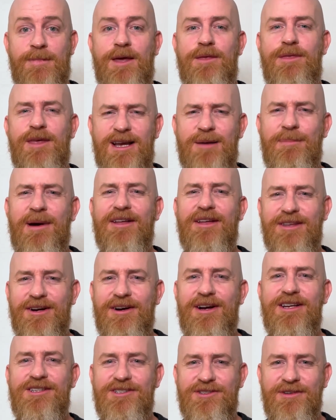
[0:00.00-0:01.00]
Think about their
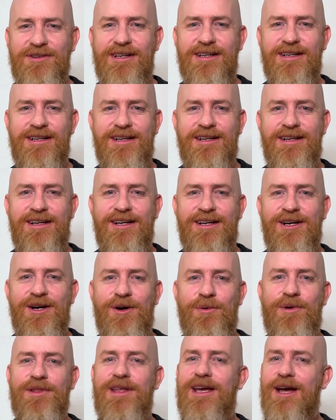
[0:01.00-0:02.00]
history.
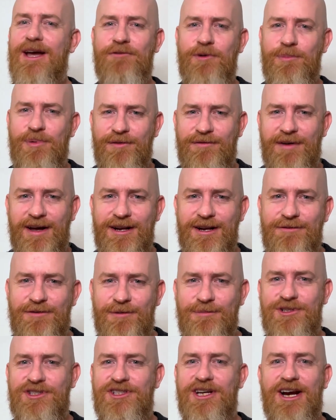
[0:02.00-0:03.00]
Were they ever prevented
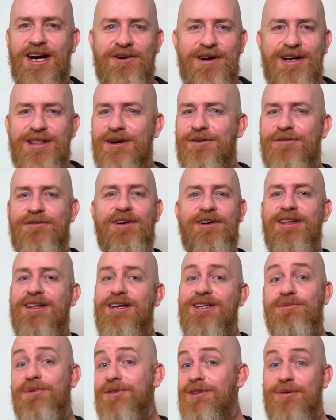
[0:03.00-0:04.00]
from sharing their
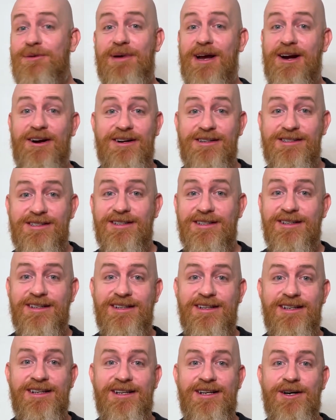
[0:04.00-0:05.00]
feelings with their parents?
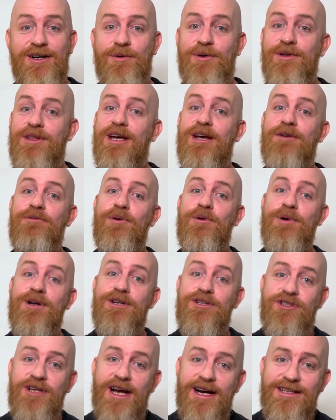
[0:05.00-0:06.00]
Were they ever
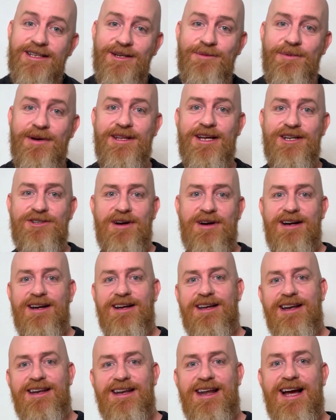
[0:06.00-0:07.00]
rejected when they tried to
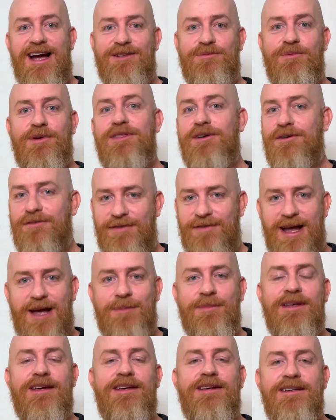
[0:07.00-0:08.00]
connect with their
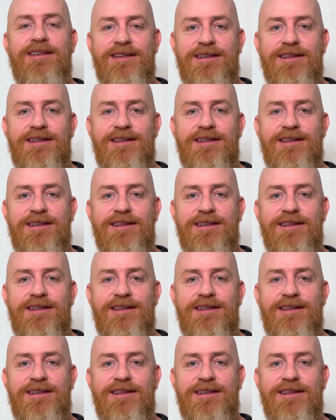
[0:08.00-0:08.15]
family?